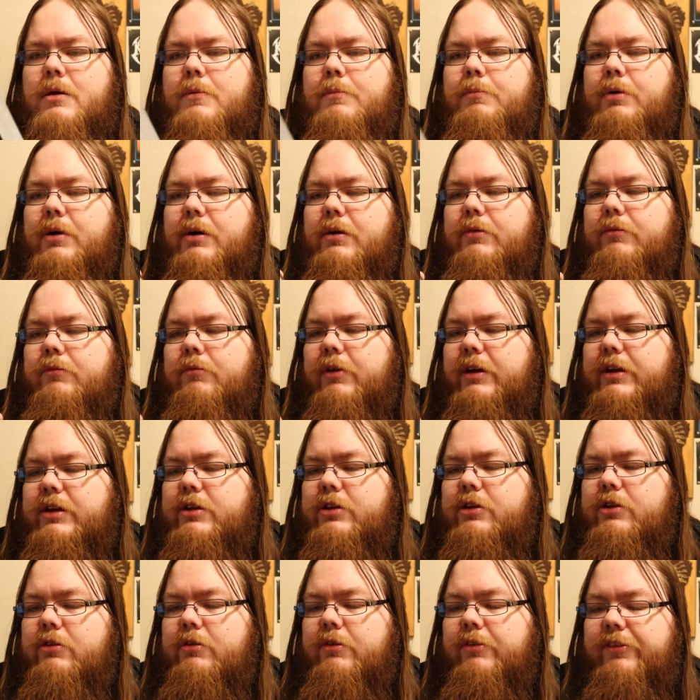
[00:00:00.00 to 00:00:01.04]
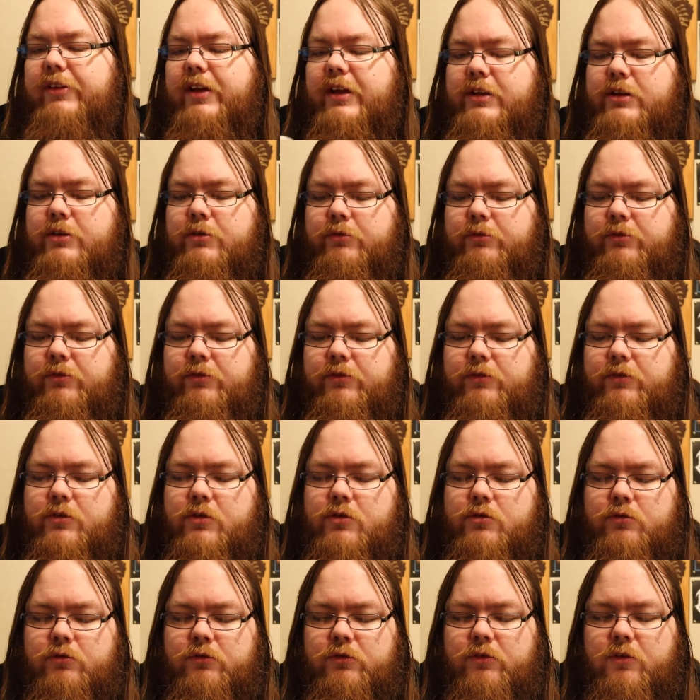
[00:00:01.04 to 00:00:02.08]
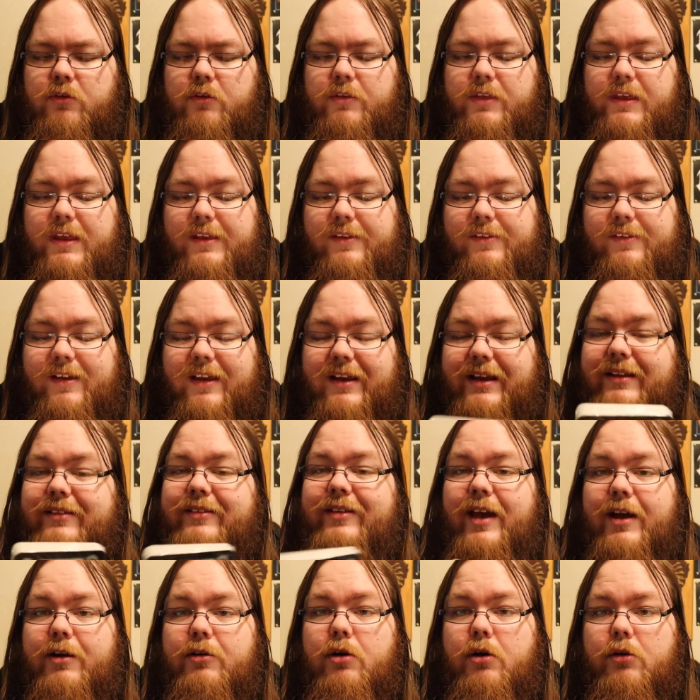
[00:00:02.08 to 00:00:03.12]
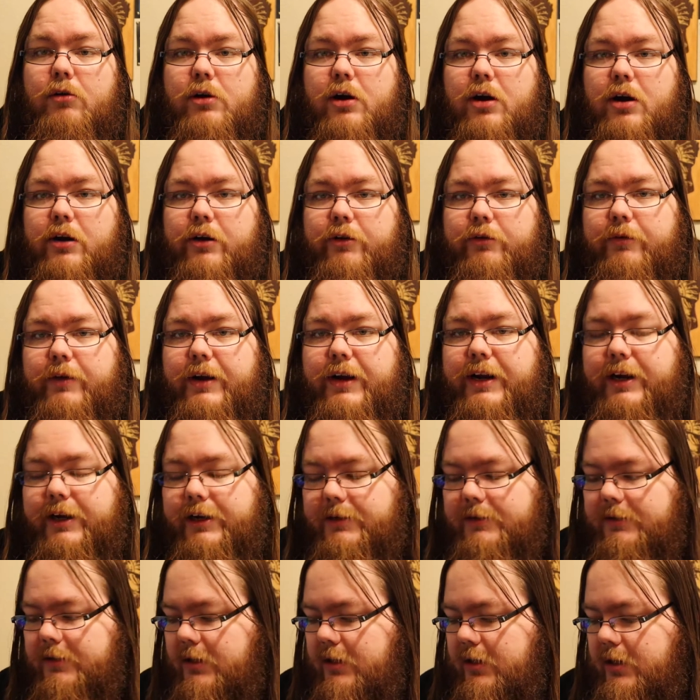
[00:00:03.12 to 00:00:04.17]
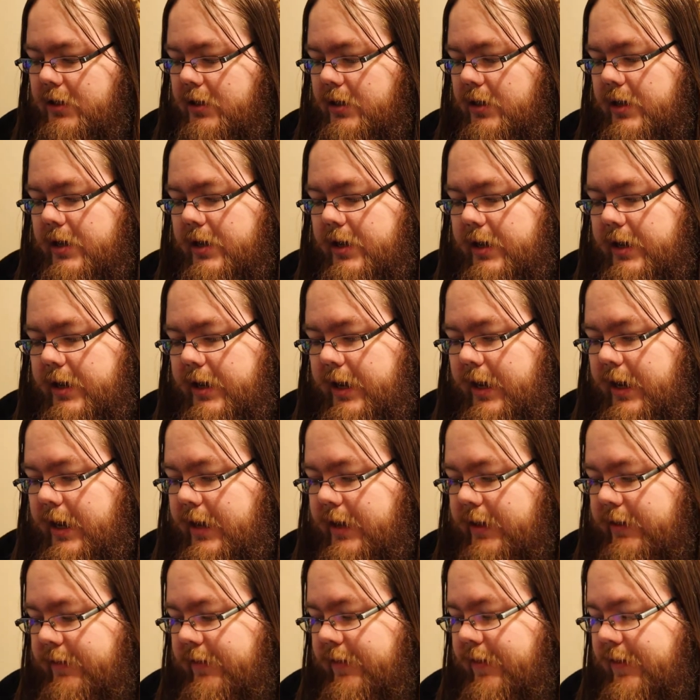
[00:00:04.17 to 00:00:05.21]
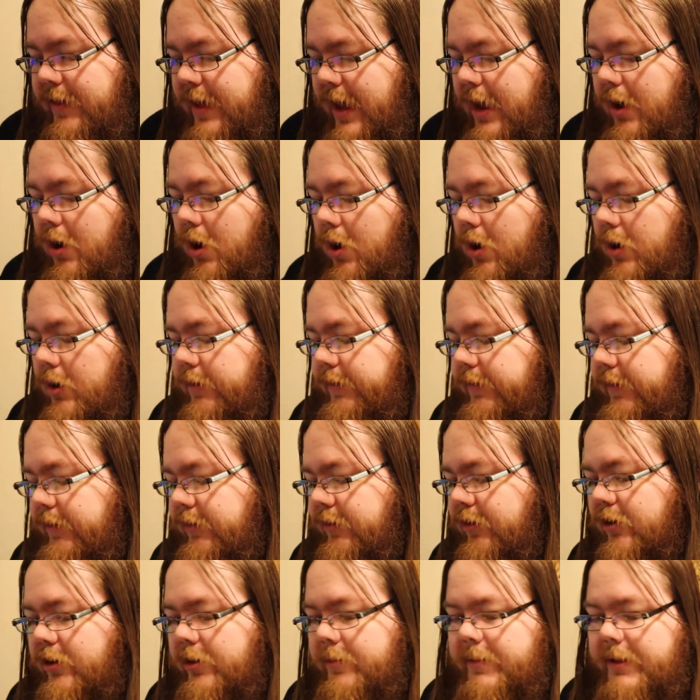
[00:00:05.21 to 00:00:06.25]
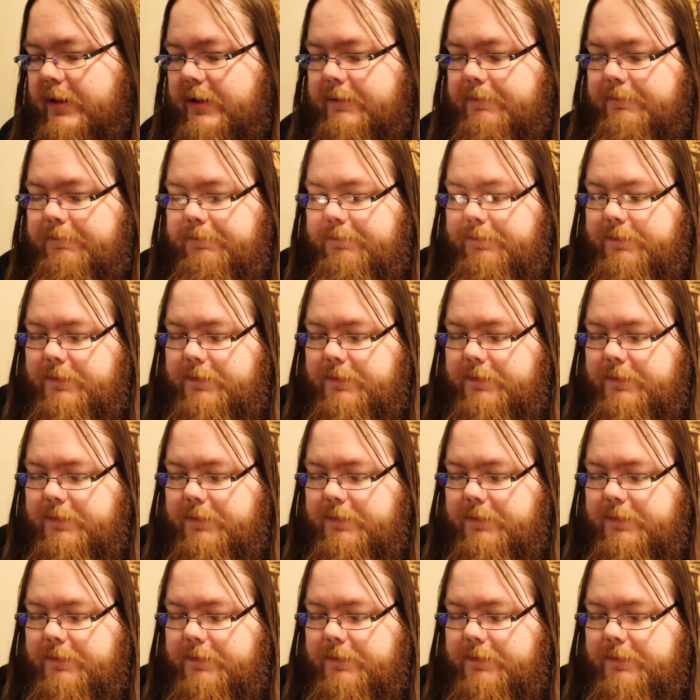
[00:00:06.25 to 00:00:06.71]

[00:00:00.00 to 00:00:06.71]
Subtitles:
But what you do is that you do these like a tarot card reading, and they all determine